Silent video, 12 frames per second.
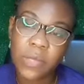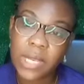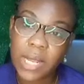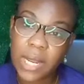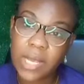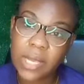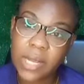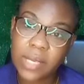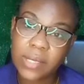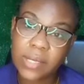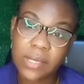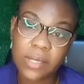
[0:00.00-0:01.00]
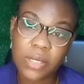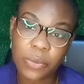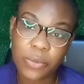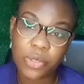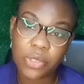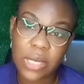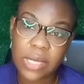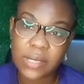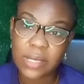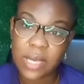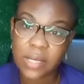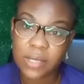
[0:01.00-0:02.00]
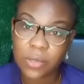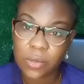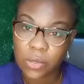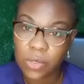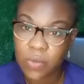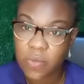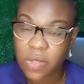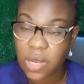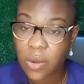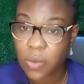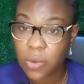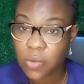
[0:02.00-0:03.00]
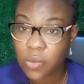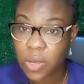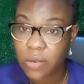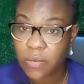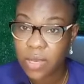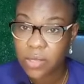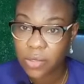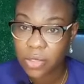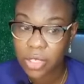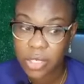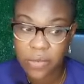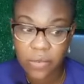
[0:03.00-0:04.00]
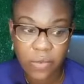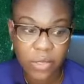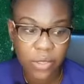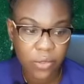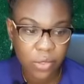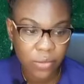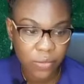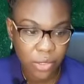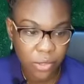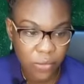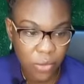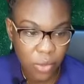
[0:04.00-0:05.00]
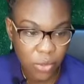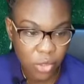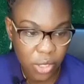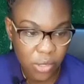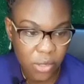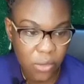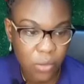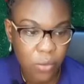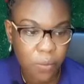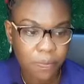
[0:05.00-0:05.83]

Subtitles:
clinginess and separation anxiety. So it's something that I would also advise such an individual checks into.